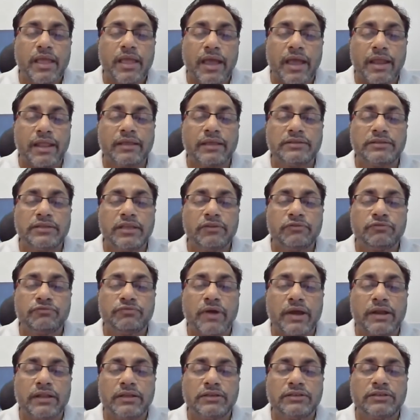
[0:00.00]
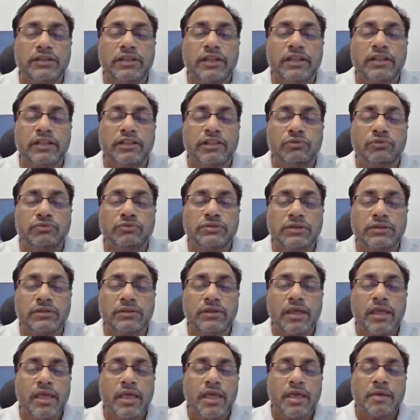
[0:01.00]
enhancing financial
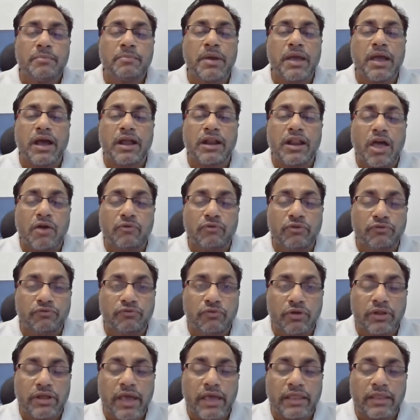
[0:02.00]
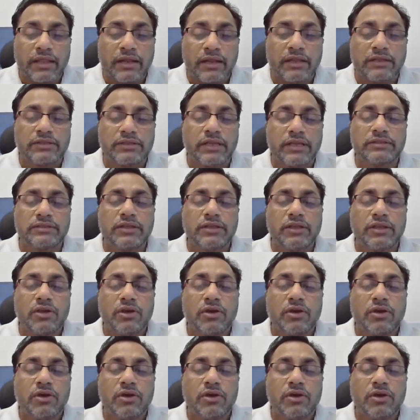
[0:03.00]
inclusion by allowing for analysis